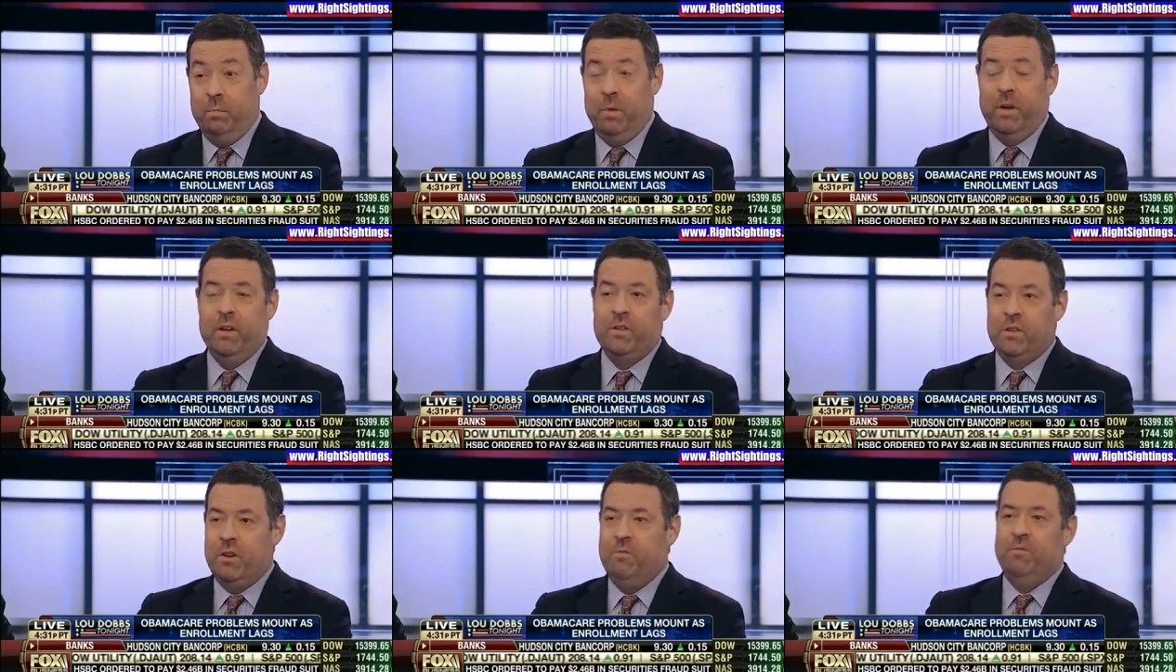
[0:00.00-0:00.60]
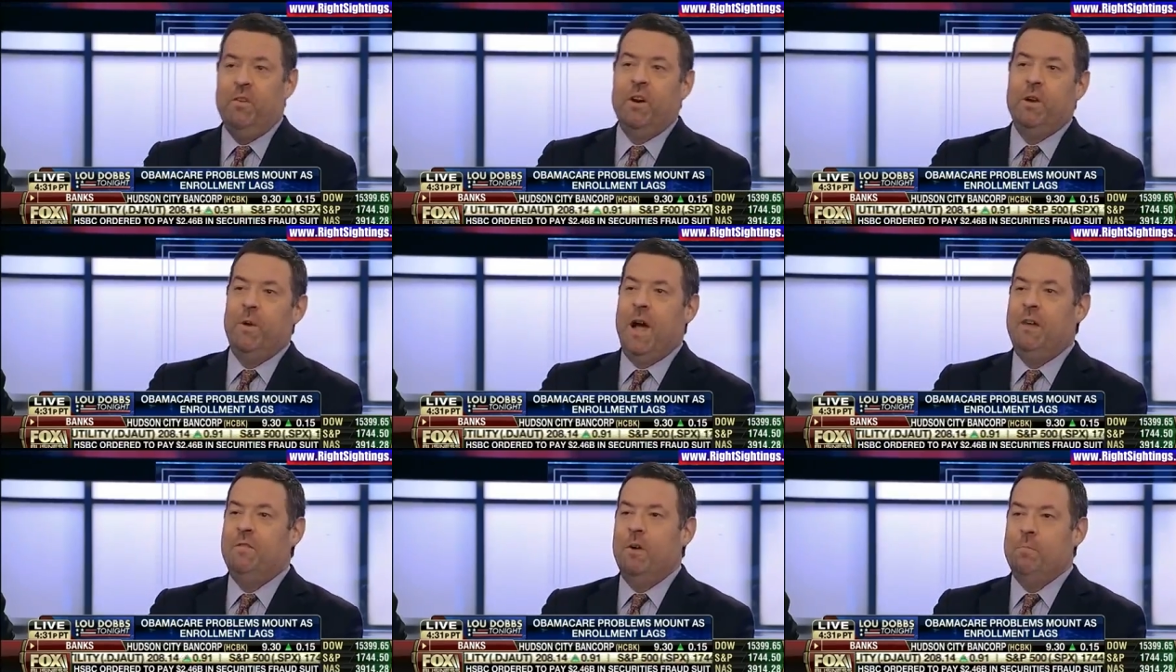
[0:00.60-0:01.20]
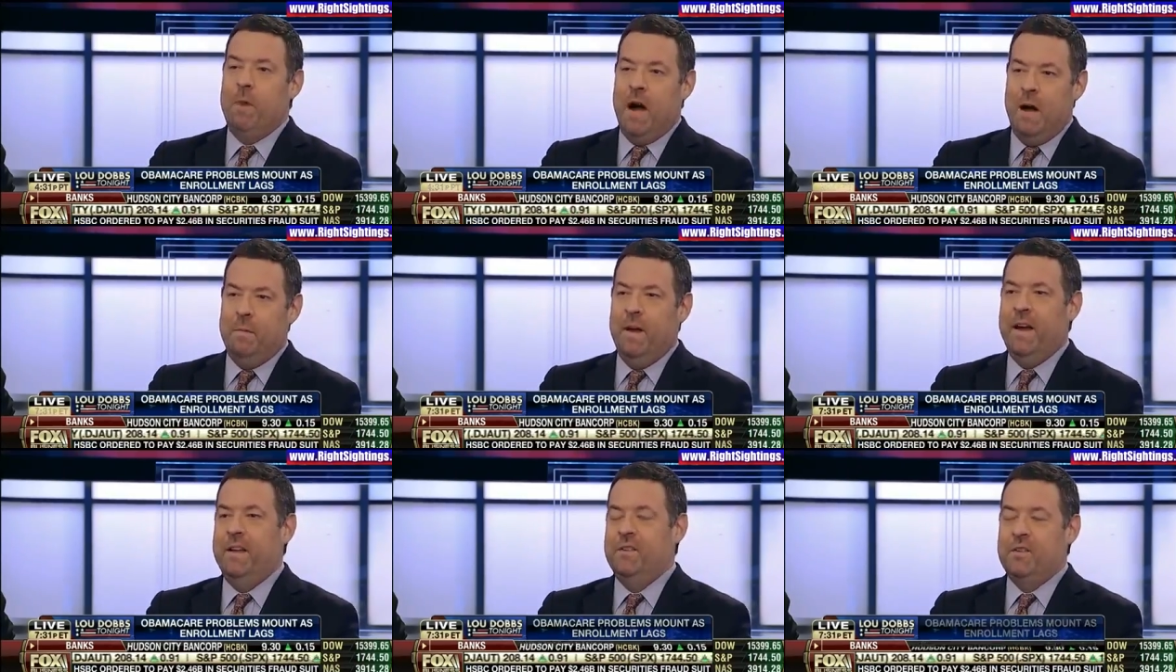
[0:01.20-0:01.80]
Because so far you have
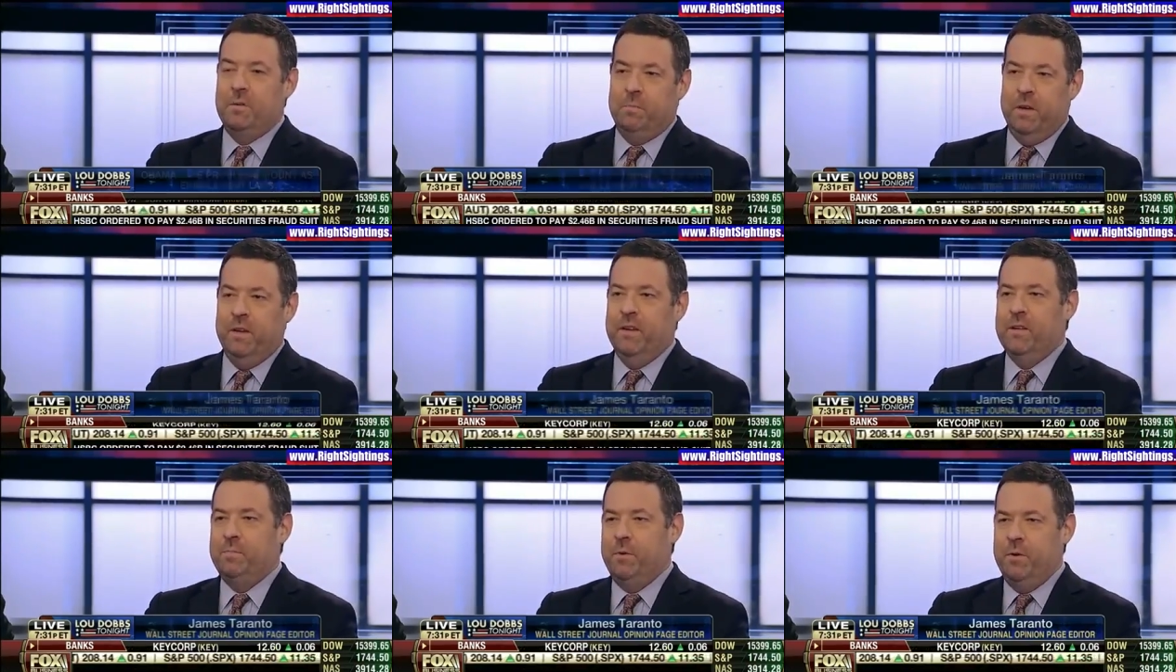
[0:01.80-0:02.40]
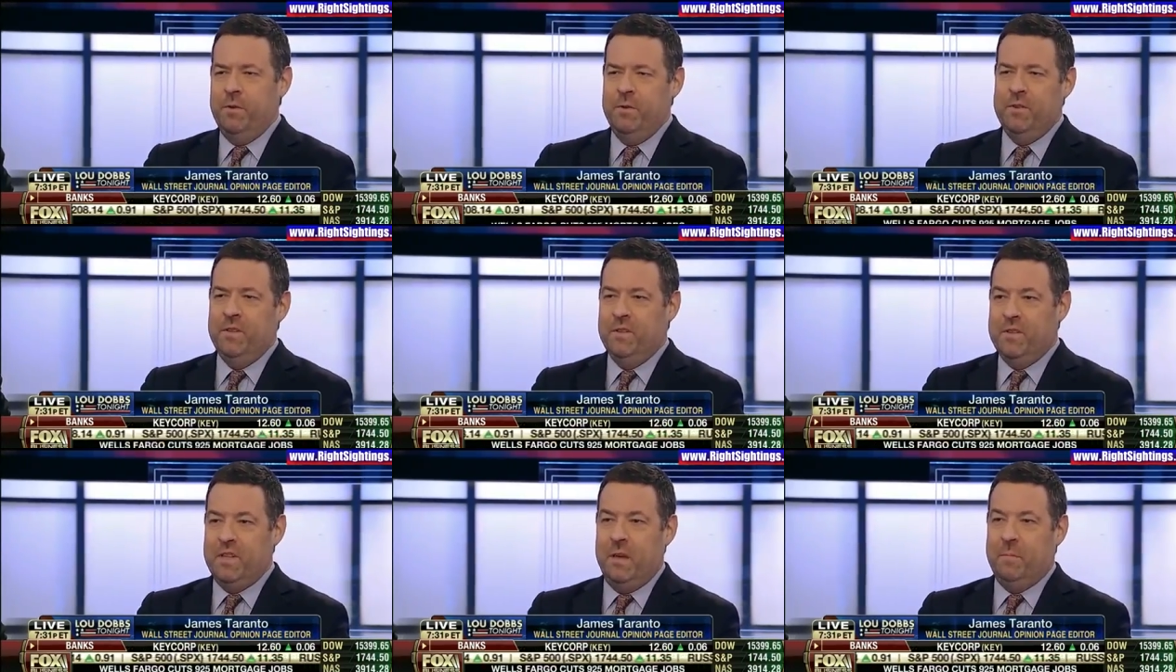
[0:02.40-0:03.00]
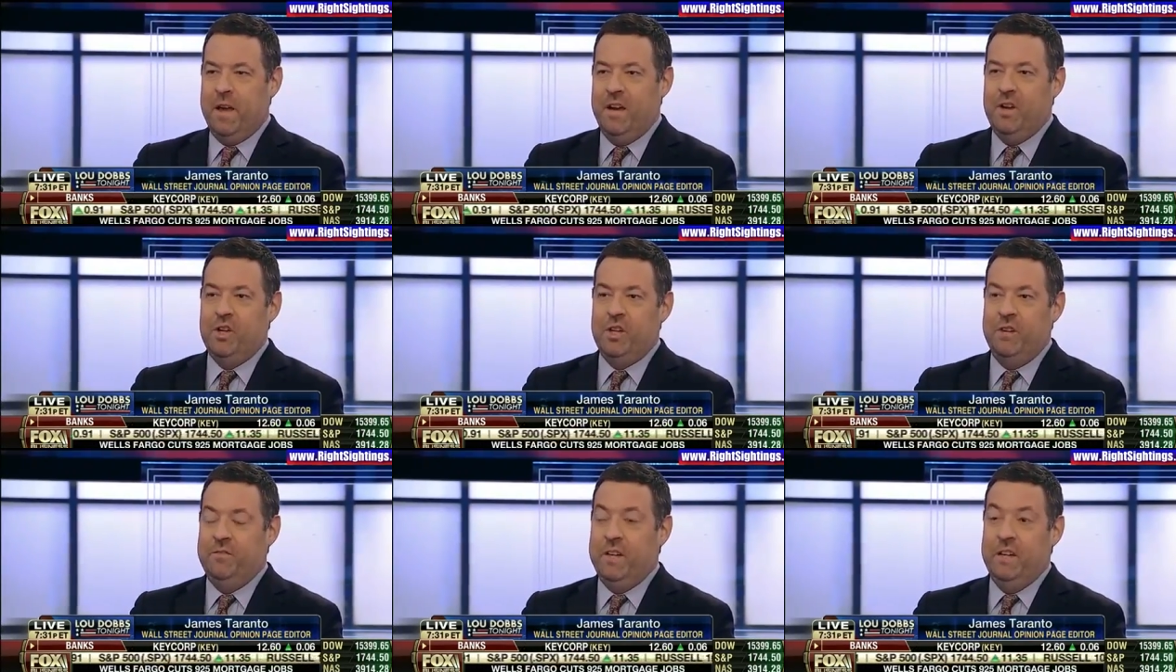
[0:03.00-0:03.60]
Obama and Sebelius both using the same kind of
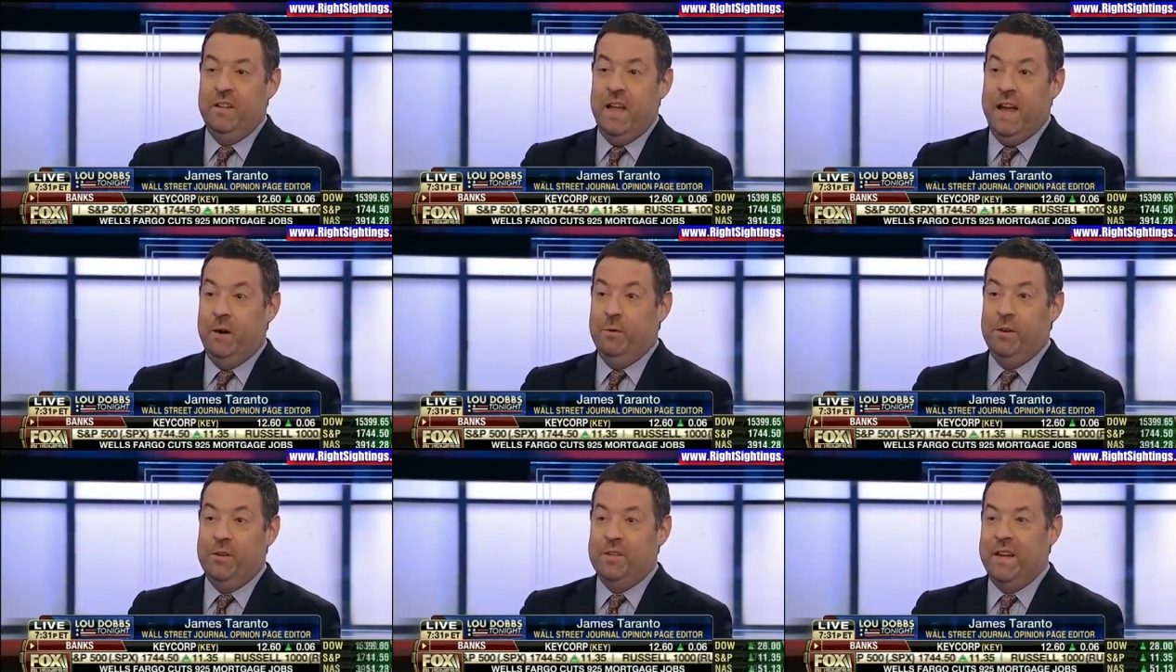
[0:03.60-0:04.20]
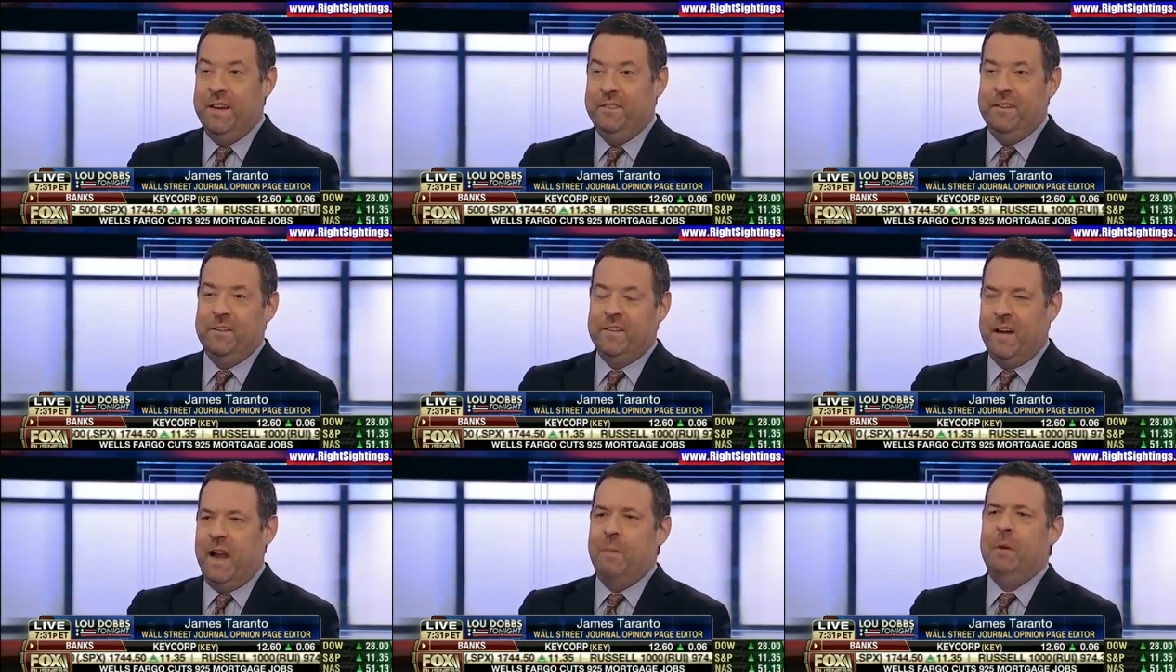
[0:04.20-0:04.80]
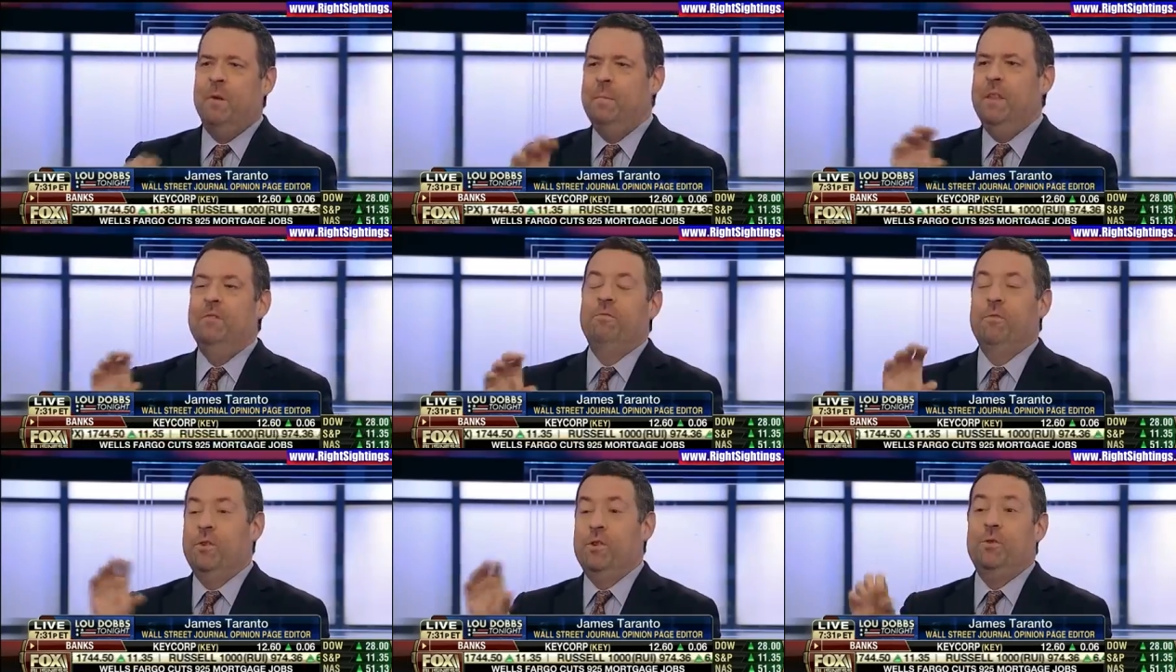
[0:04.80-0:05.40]
shifty language, saying things like, I'm going to be the
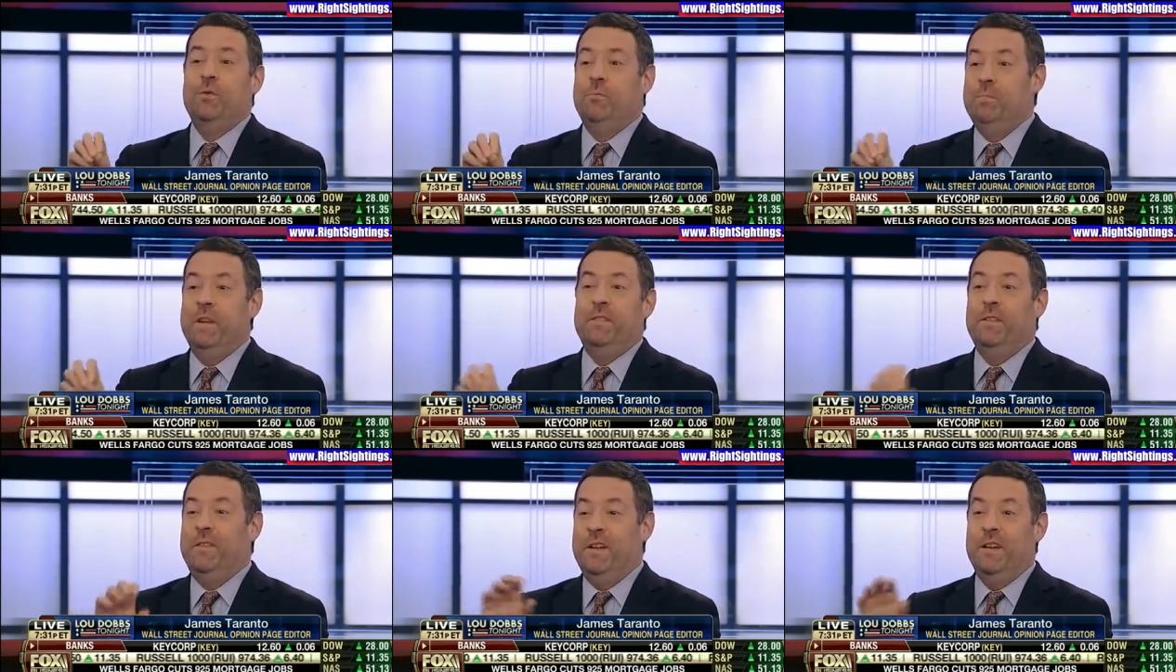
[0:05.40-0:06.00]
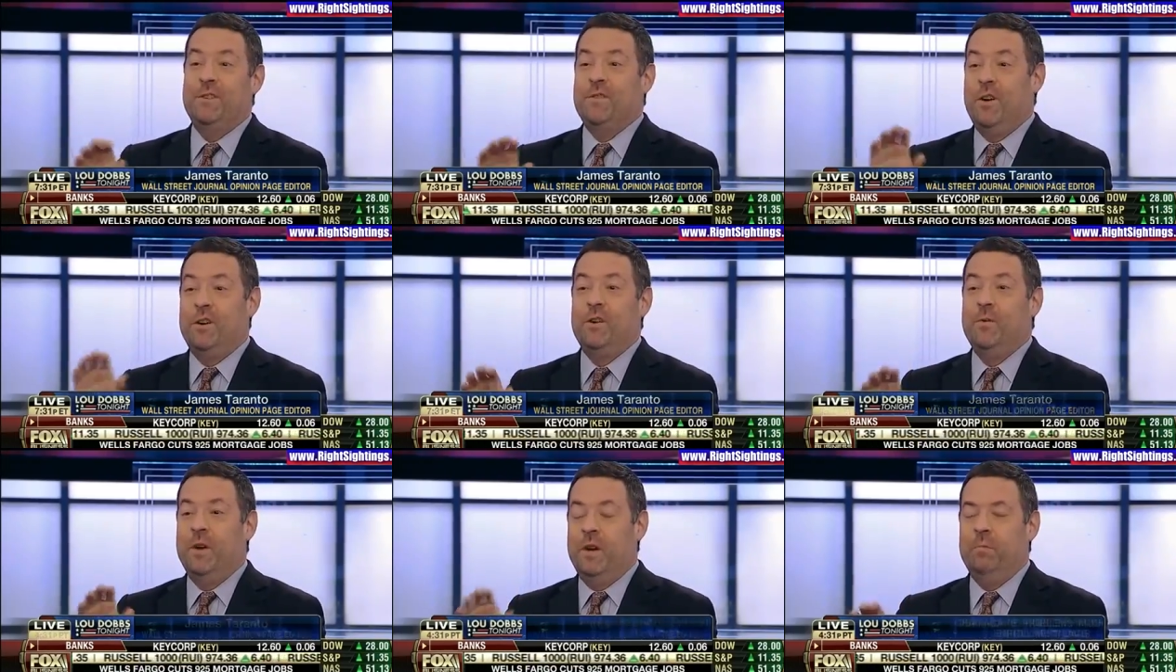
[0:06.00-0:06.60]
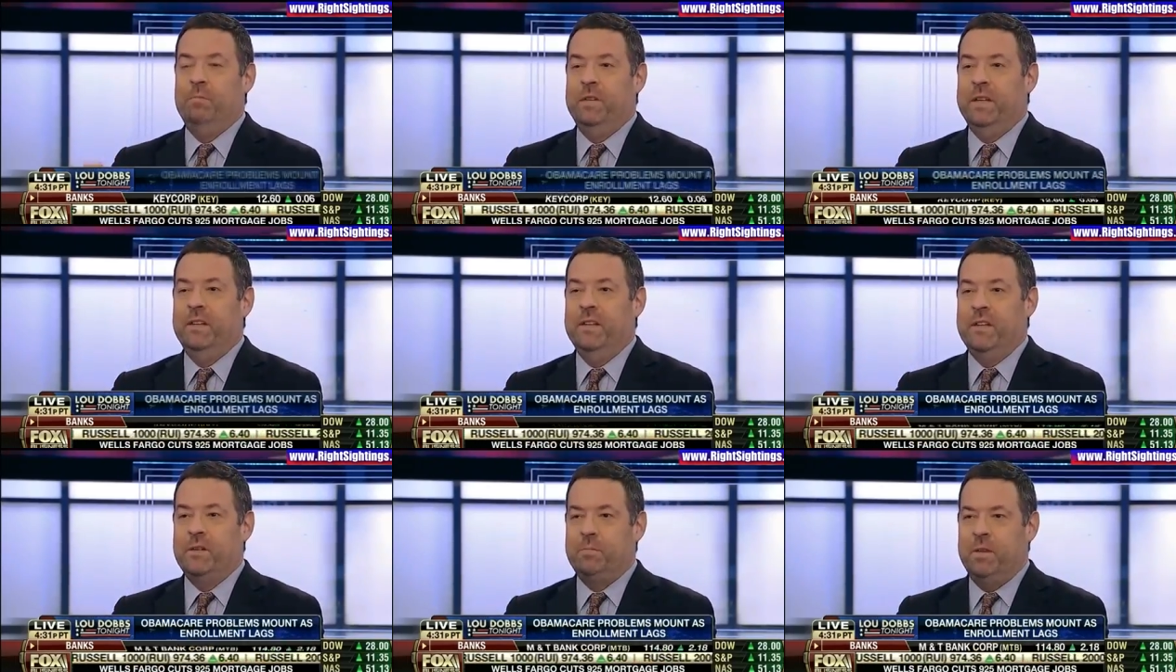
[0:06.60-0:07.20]
first to admit that things aren't going
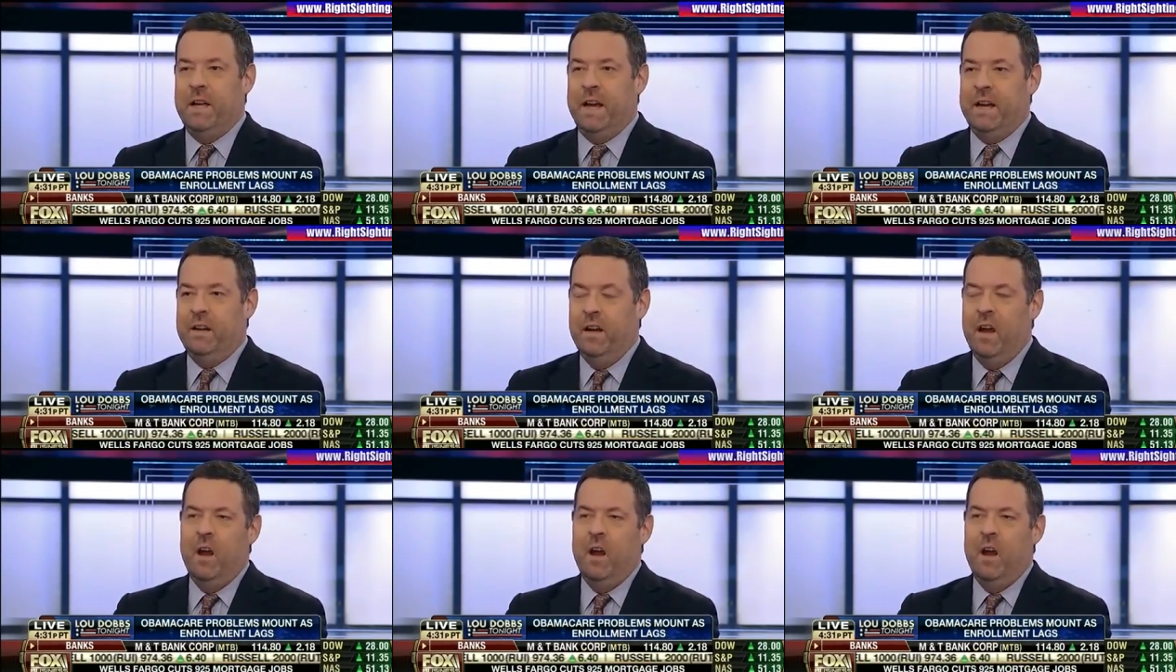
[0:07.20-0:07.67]
completely as planned.